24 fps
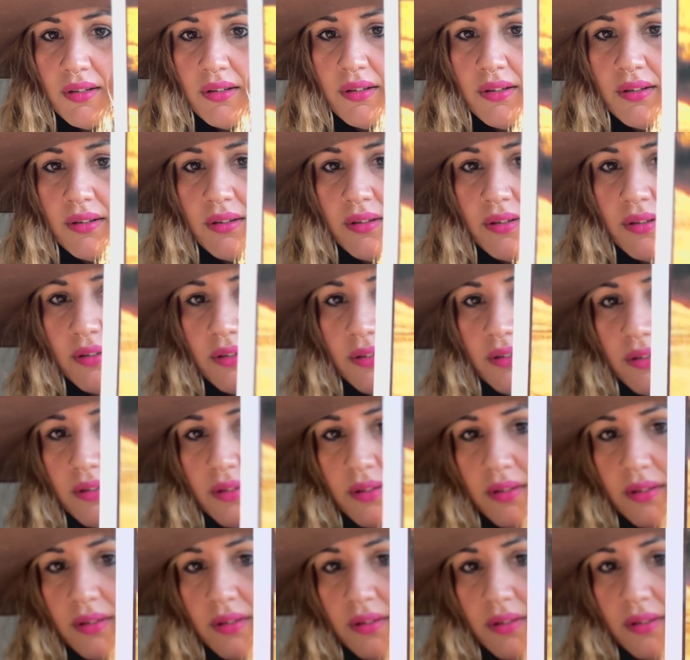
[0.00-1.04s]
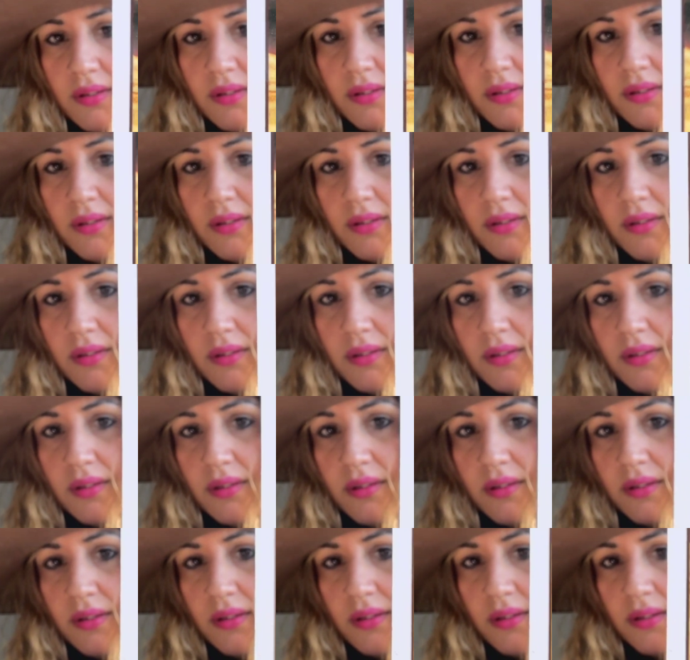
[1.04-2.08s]

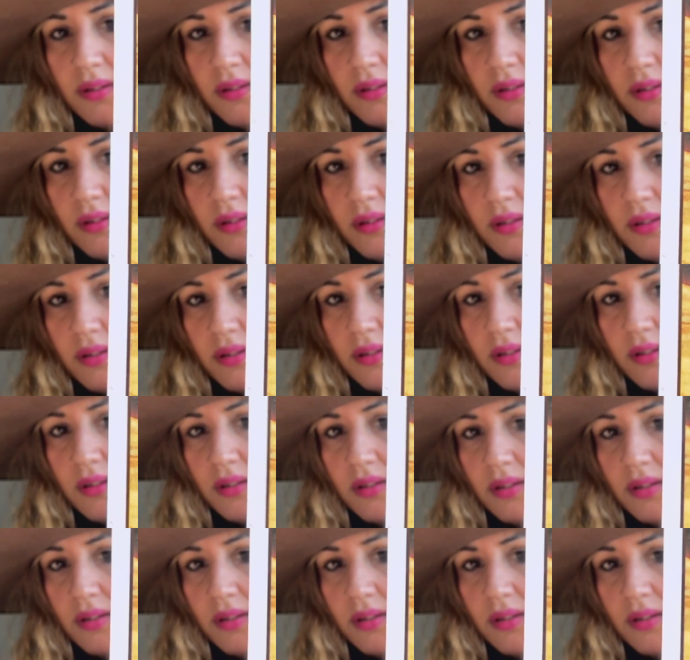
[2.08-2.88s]
[no speech]